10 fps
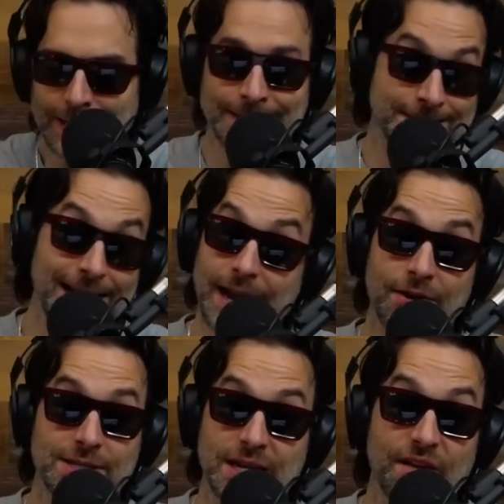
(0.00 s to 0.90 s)
Because I
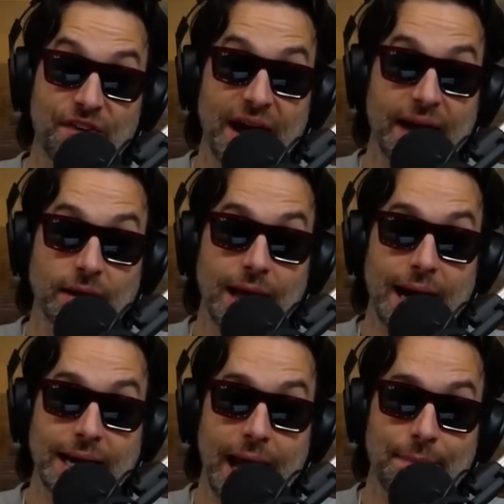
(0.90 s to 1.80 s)
guarantee if I had a
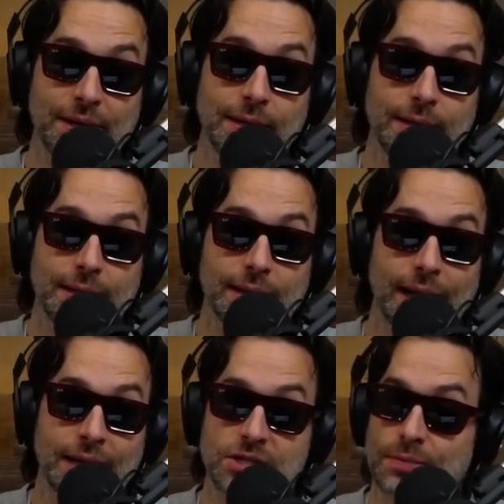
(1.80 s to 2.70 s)
log cabin,
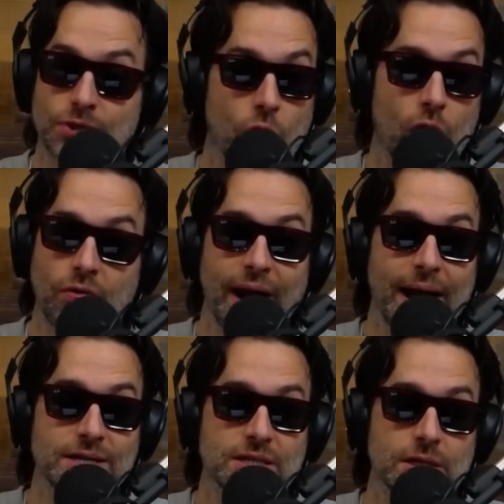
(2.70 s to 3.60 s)
and some tall
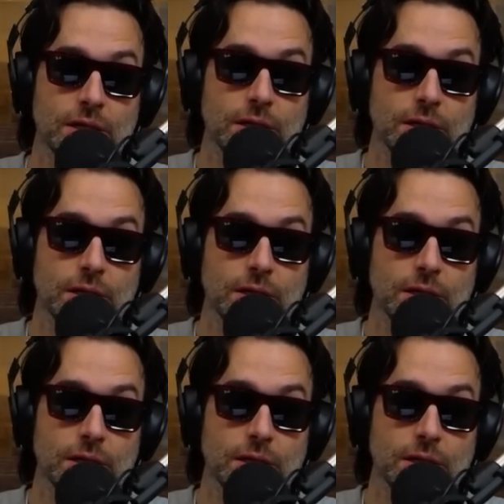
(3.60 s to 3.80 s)
grass,